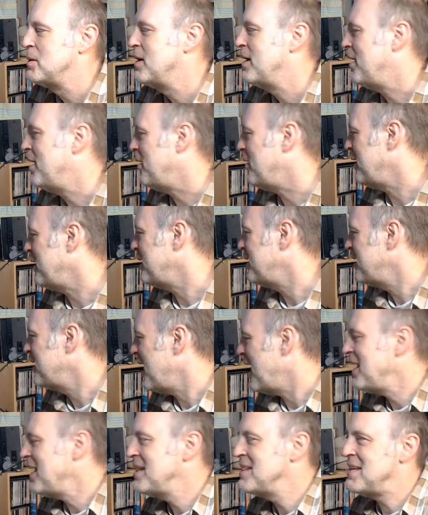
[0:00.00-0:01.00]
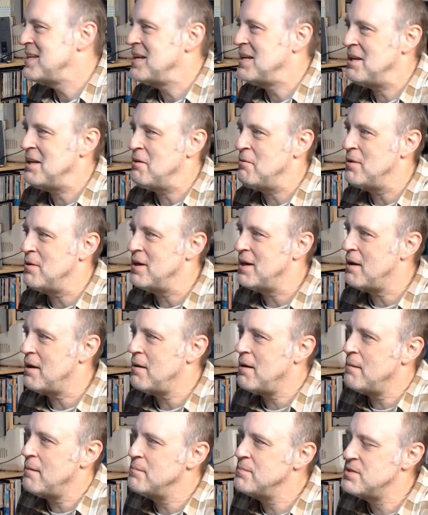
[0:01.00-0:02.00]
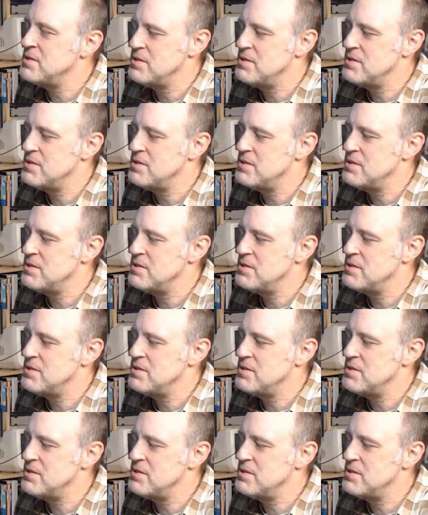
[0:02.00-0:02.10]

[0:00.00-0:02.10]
All right. I didn't think that it would. I'm...